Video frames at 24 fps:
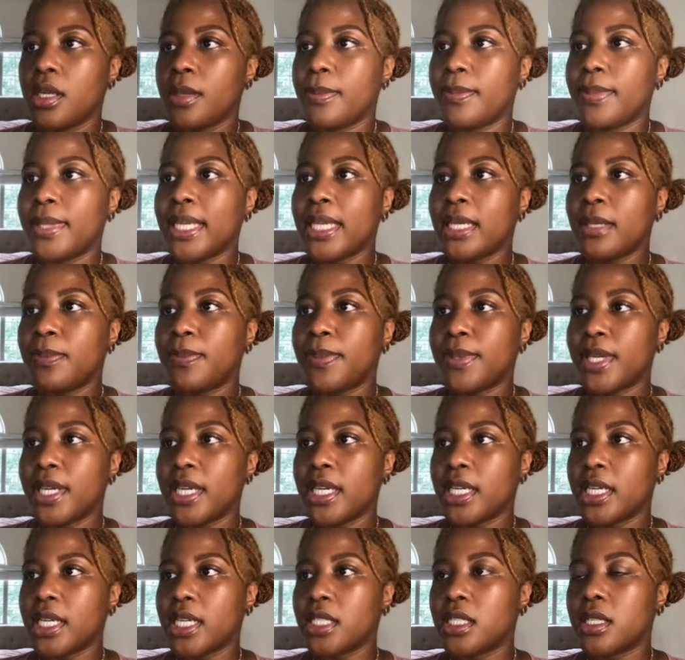Blank
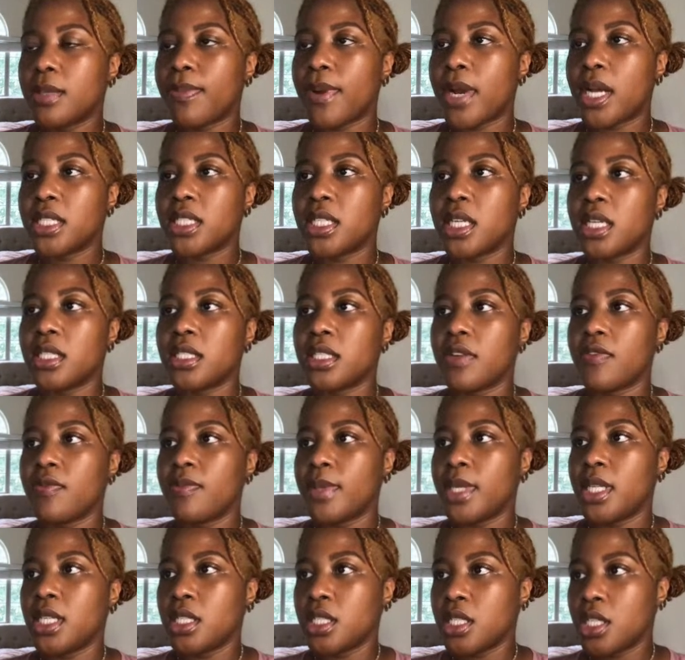blank is a process of
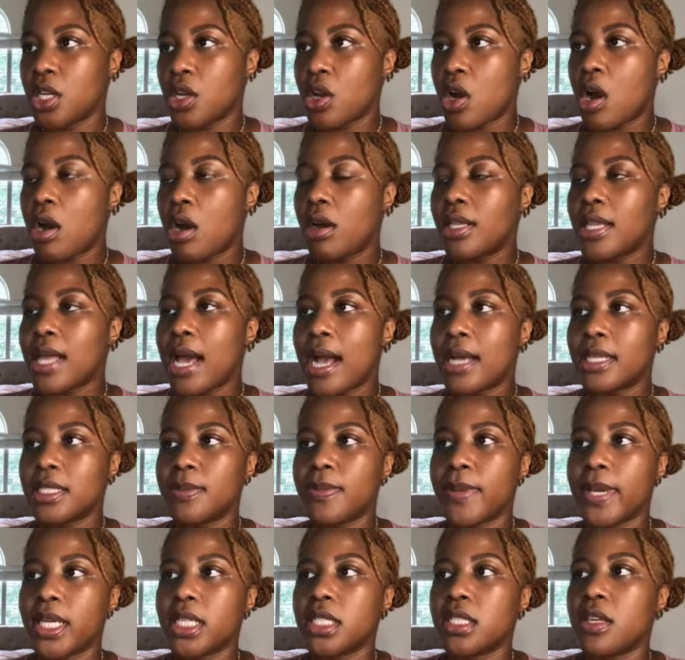managing all
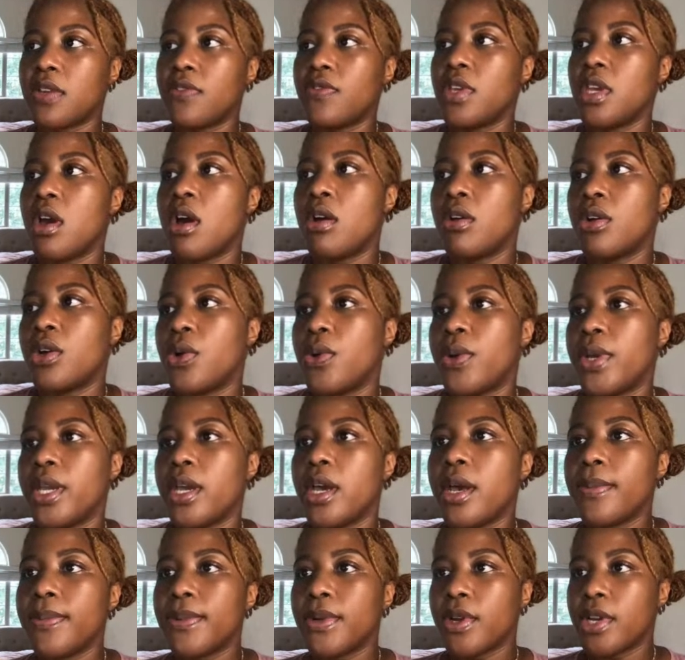aspects of the ongoing
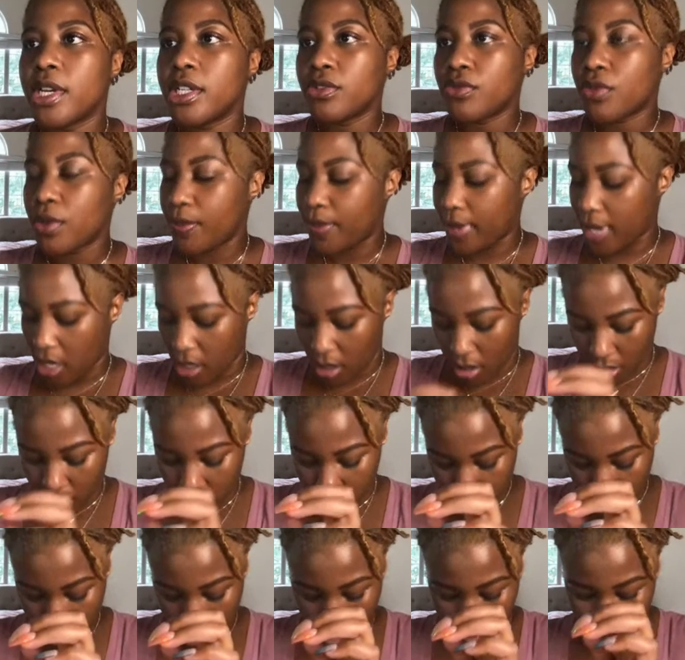upgrades,
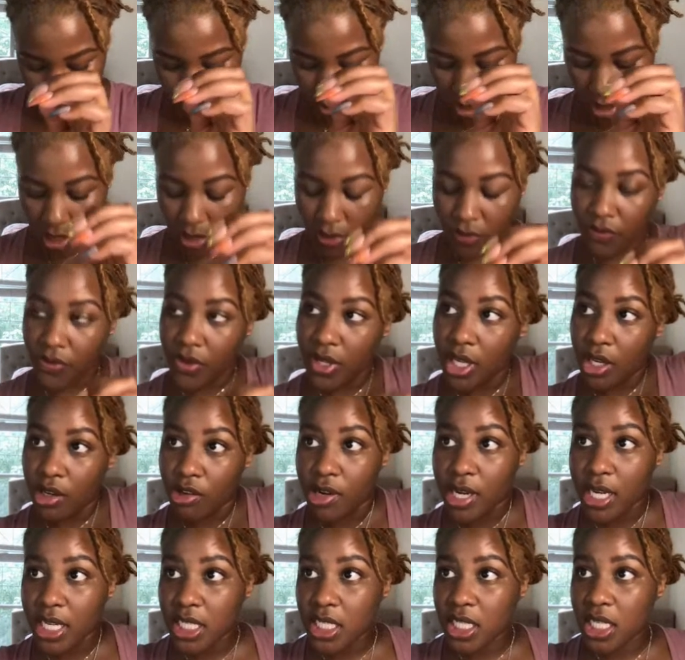repairs, and
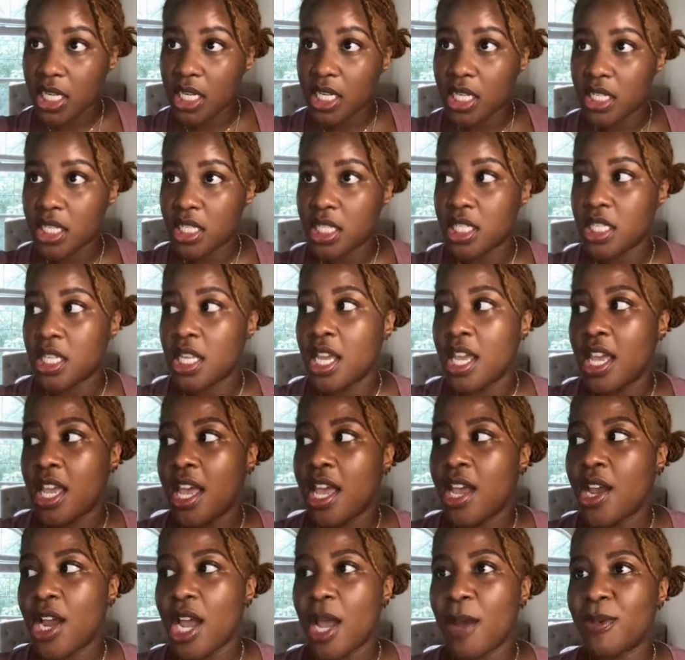reconfigurations.
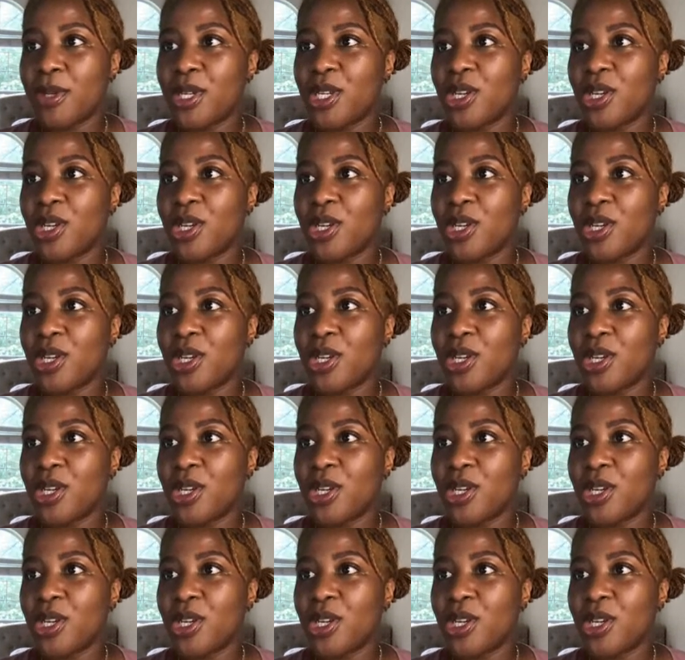I